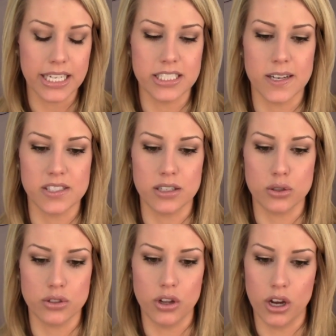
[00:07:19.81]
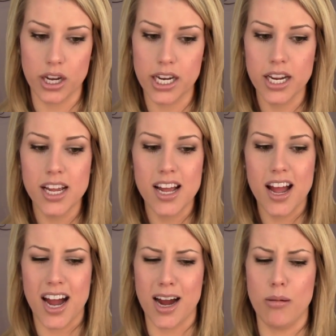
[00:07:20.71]
It doesn't look
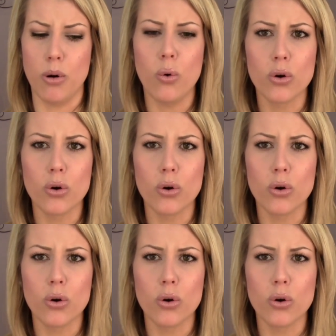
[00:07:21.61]
Um,